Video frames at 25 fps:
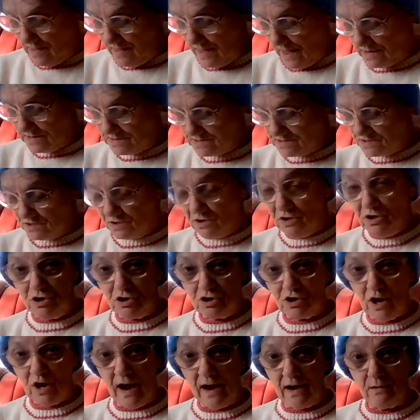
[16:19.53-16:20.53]

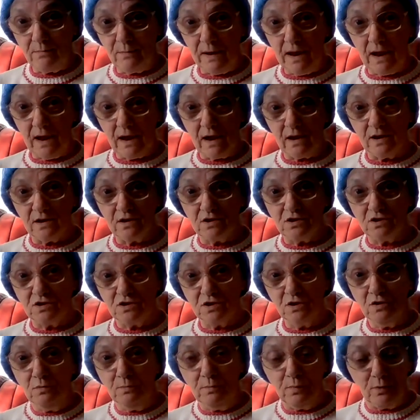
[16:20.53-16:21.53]
sunshine making it
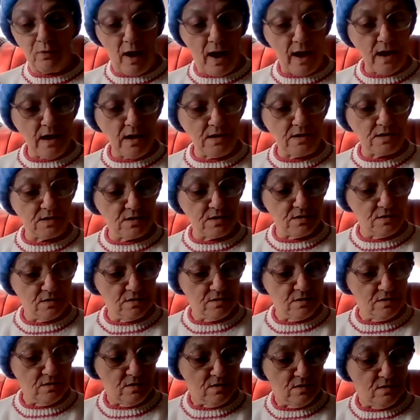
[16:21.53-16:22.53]
too bright,
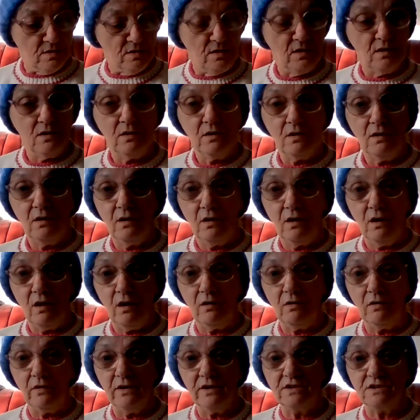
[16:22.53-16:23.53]

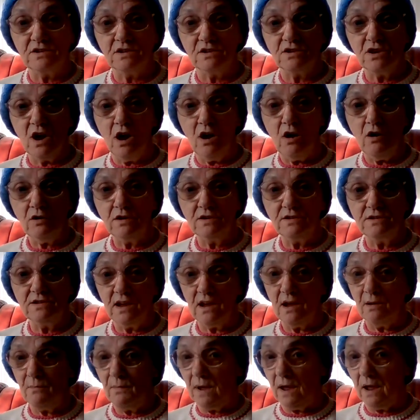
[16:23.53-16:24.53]
or it's a dark day
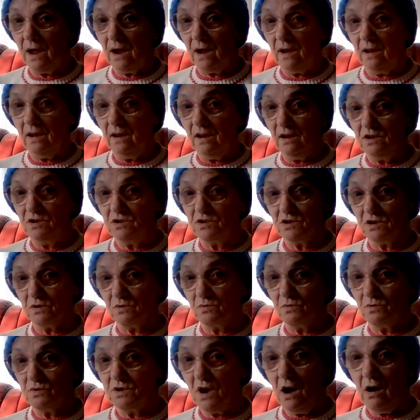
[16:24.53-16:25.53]
making it too
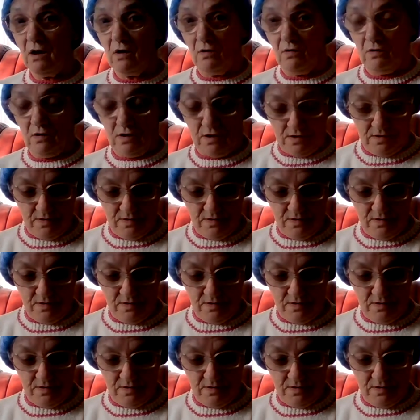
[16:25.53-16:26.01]
dark.